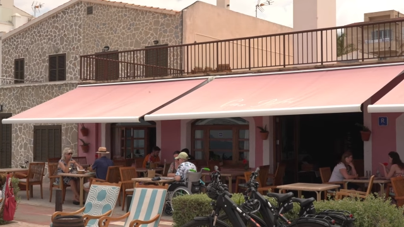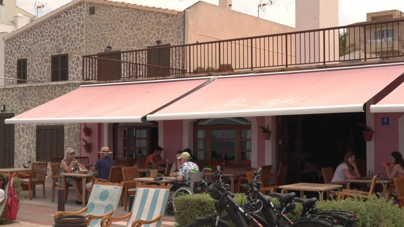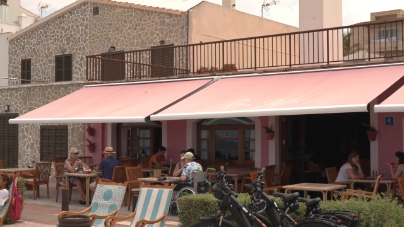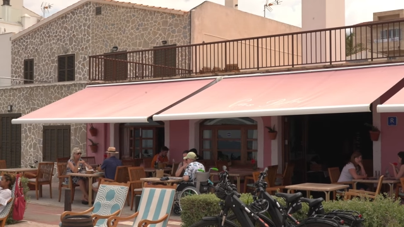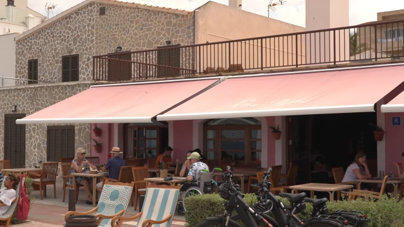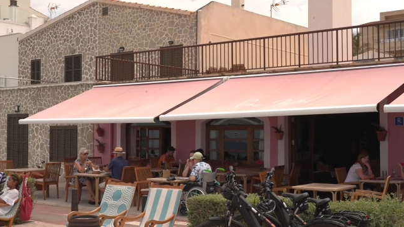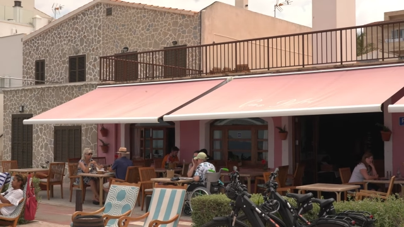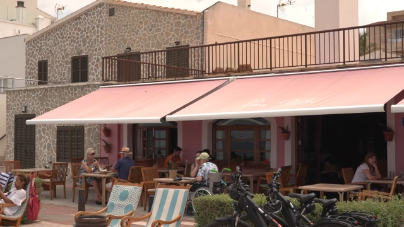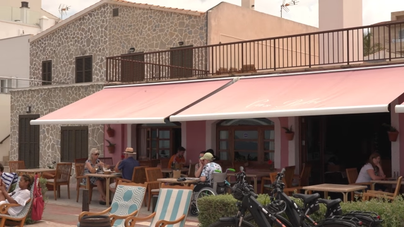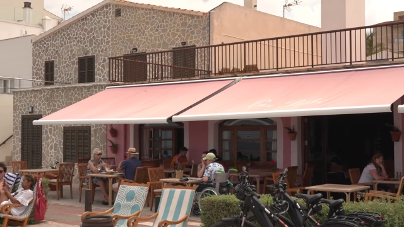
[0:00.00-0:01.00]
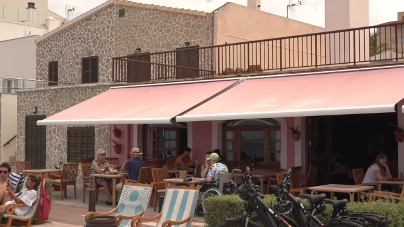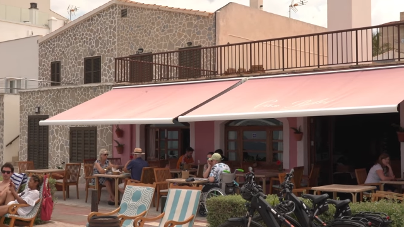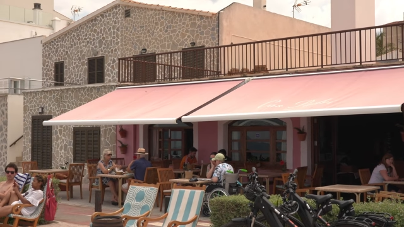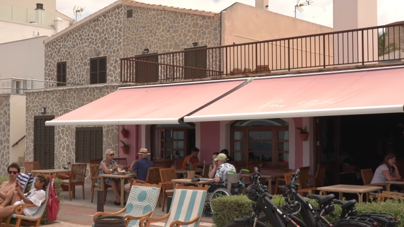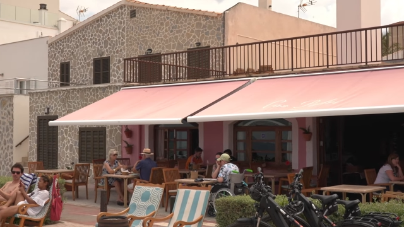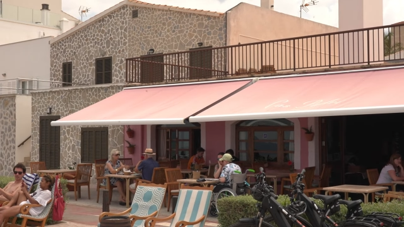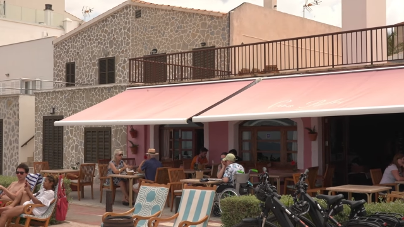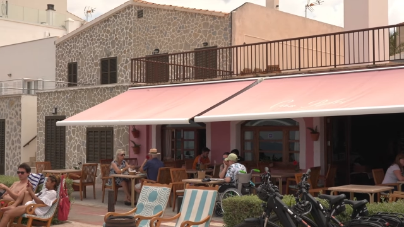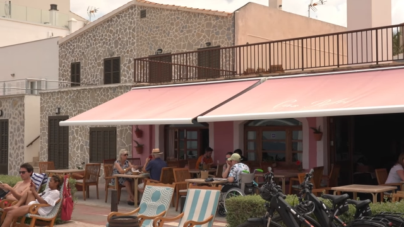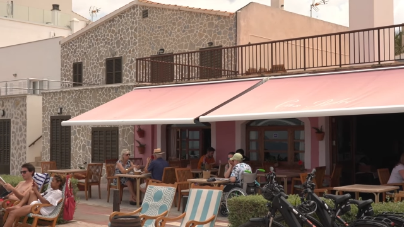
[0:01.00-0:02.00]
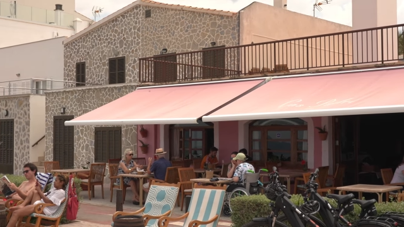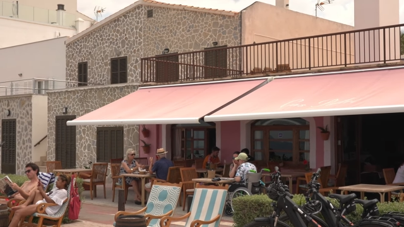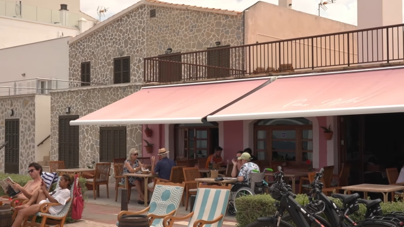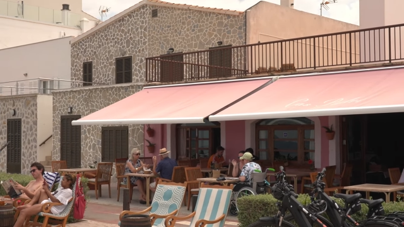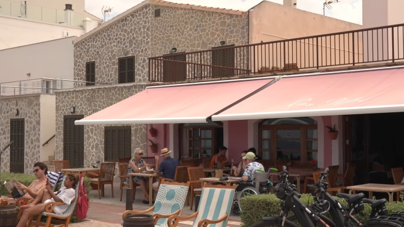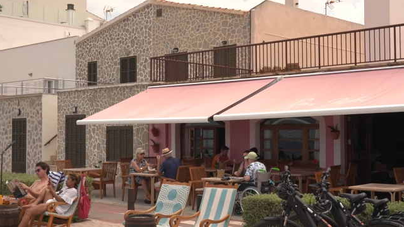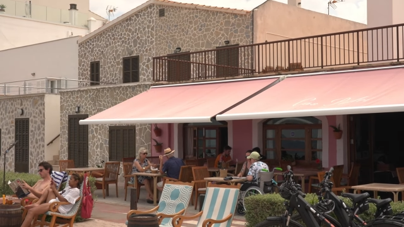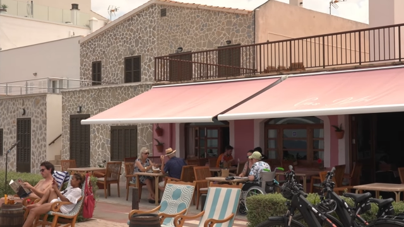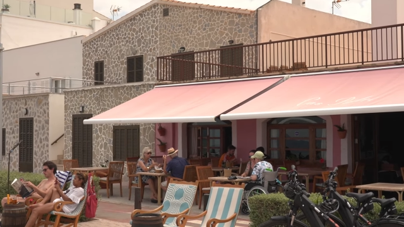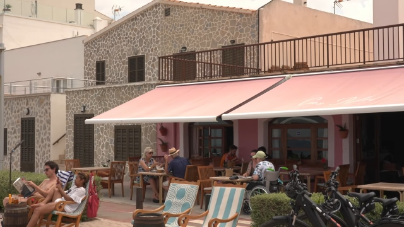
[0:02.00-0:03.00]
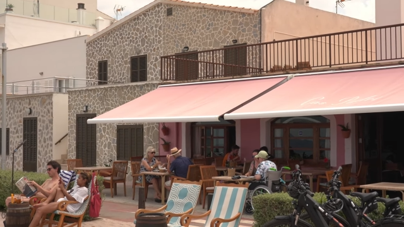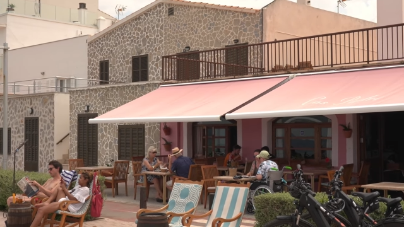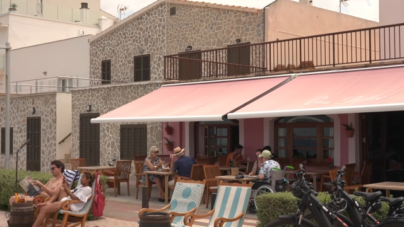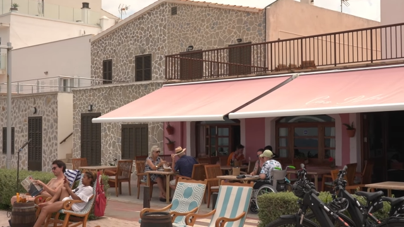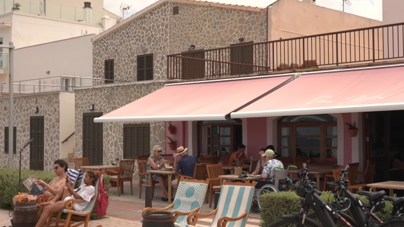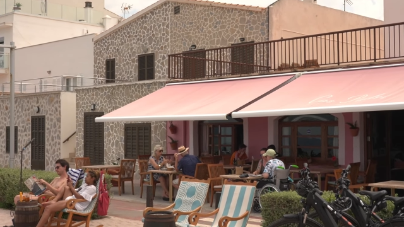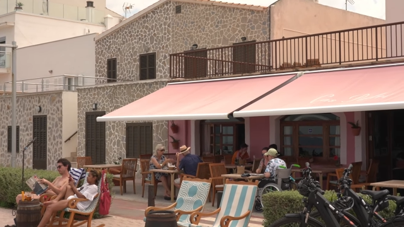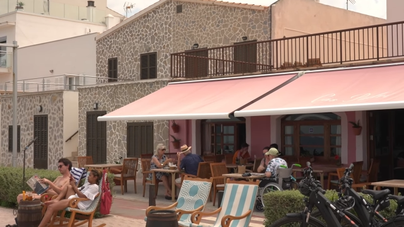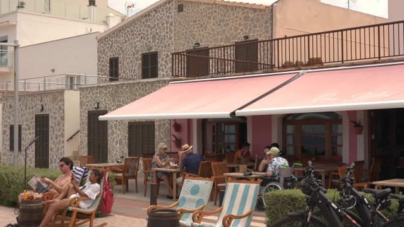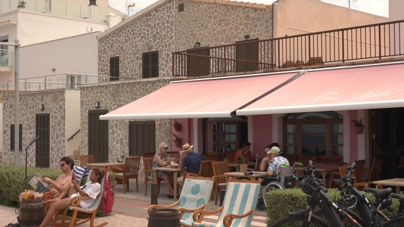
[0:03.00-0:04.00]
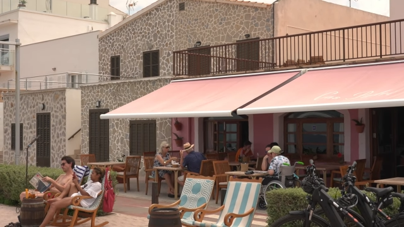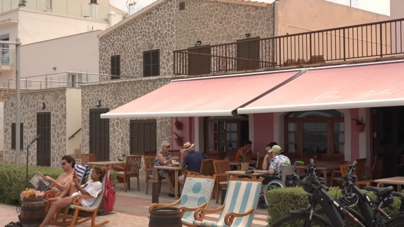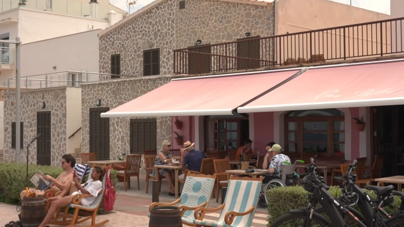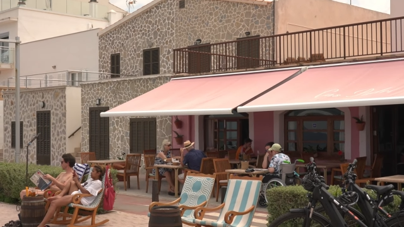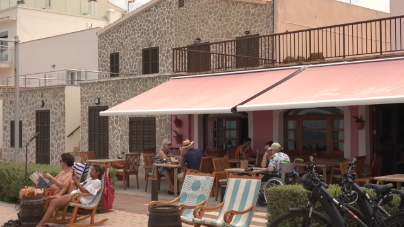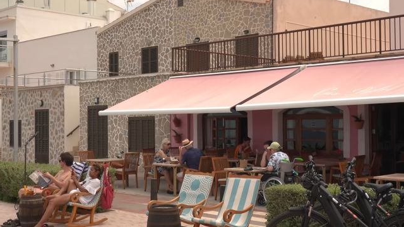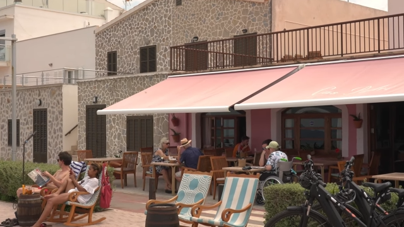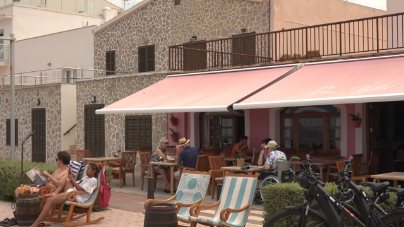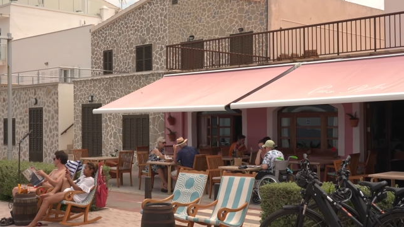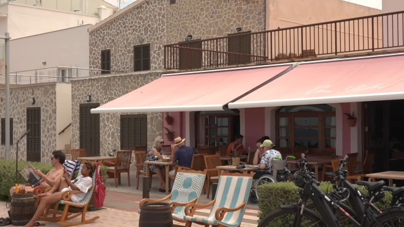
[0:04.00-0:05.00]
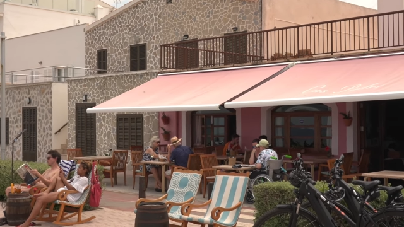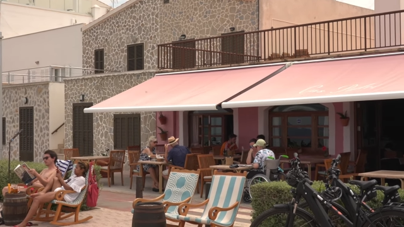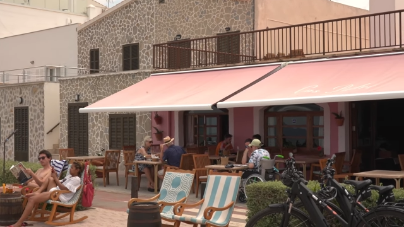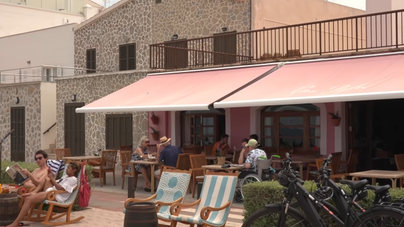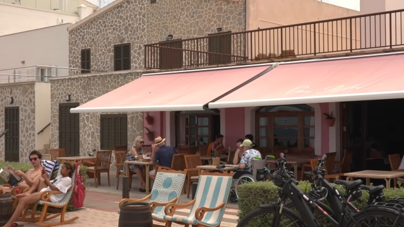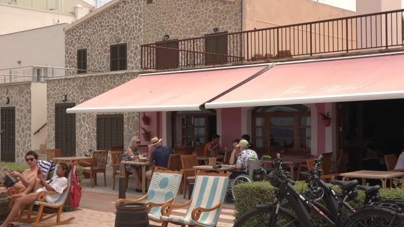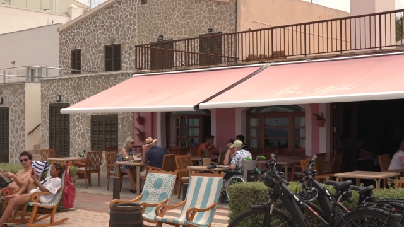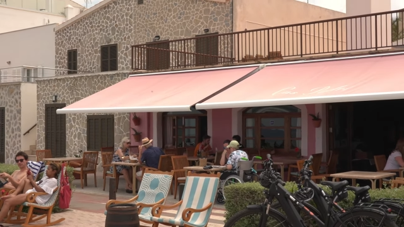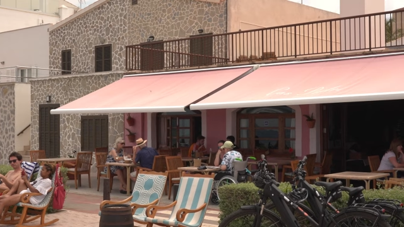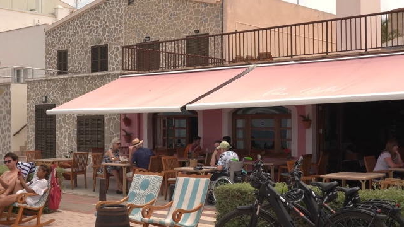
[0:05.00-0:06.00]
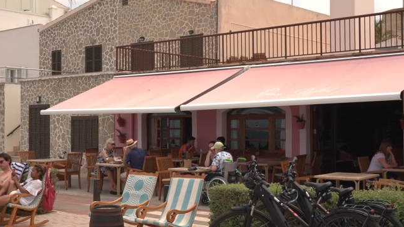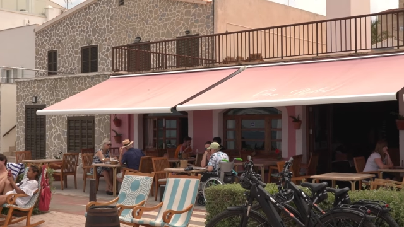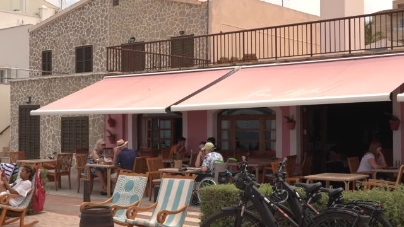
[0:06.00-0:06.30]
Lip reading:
No face is visible, so there are no lips to read.